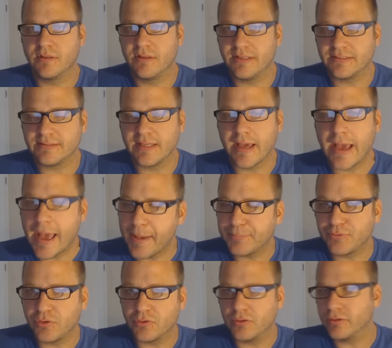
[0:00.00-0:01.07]
this
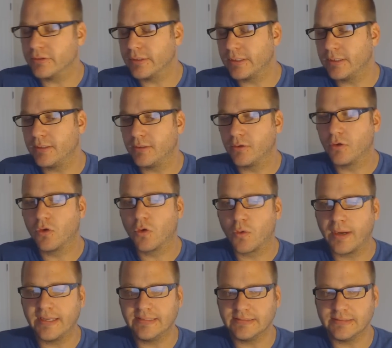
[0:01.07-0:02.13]
absolutely
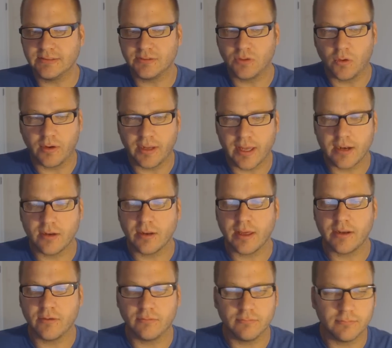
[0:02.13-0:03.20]
crazy story.
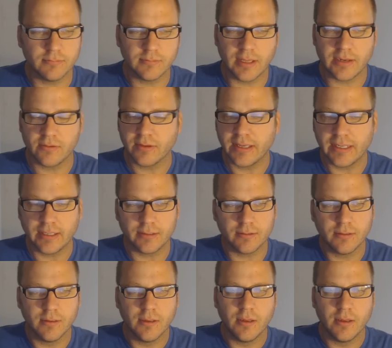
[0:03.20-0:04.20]
I don't get it.